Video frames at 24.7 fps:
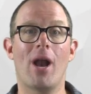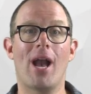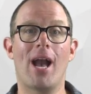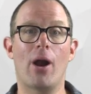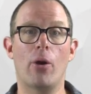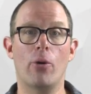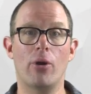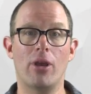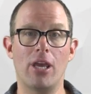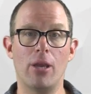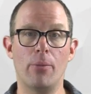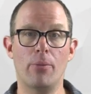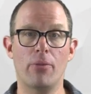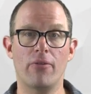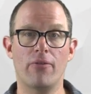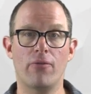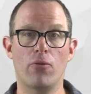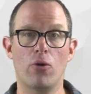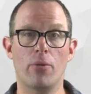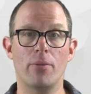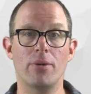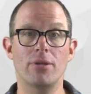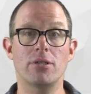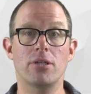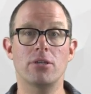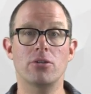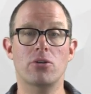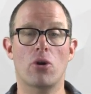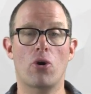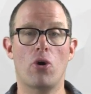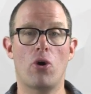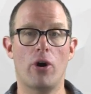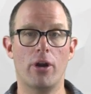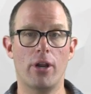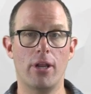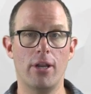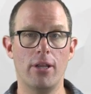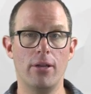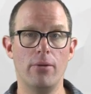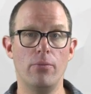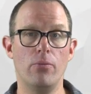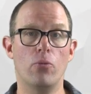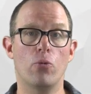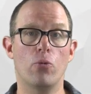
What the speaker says: how key performances are audited,